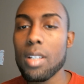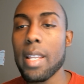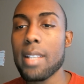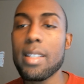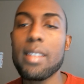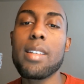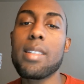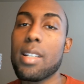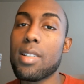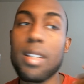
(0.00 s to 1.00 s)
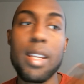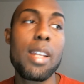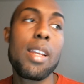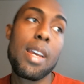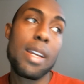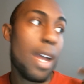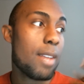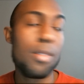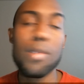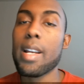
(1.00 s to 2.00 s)
they see the attention that
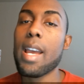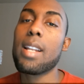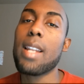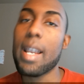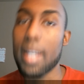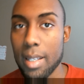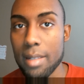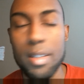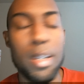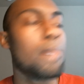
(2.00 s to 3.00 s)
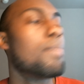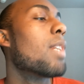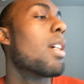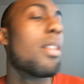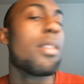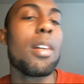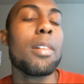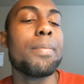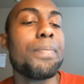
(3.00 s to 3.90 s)
guys who work out a lot get, So,